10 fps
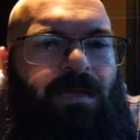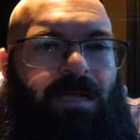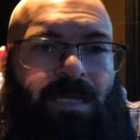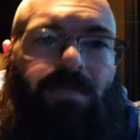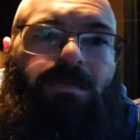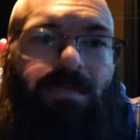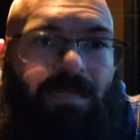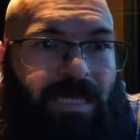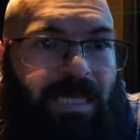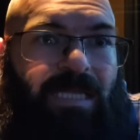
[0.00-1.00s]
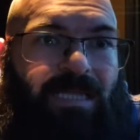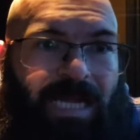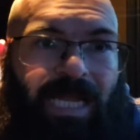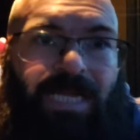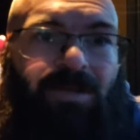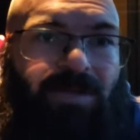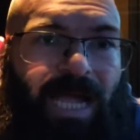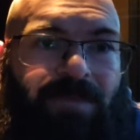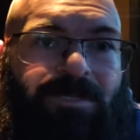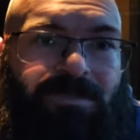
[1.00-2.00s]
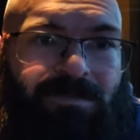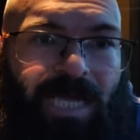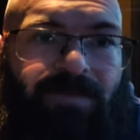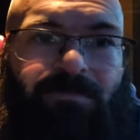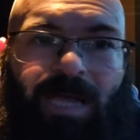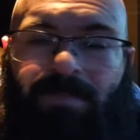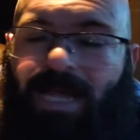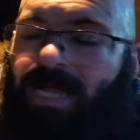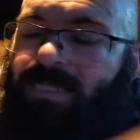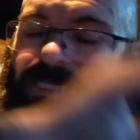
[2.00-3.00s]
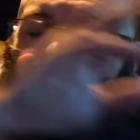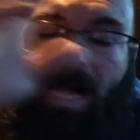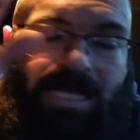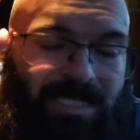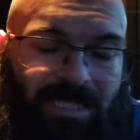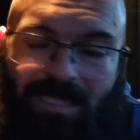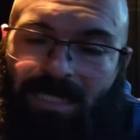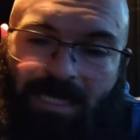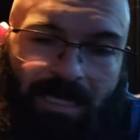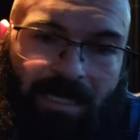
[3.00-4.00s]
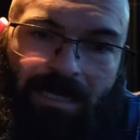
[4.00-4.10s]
That ain't no lie, Mr. David. My mind's constantly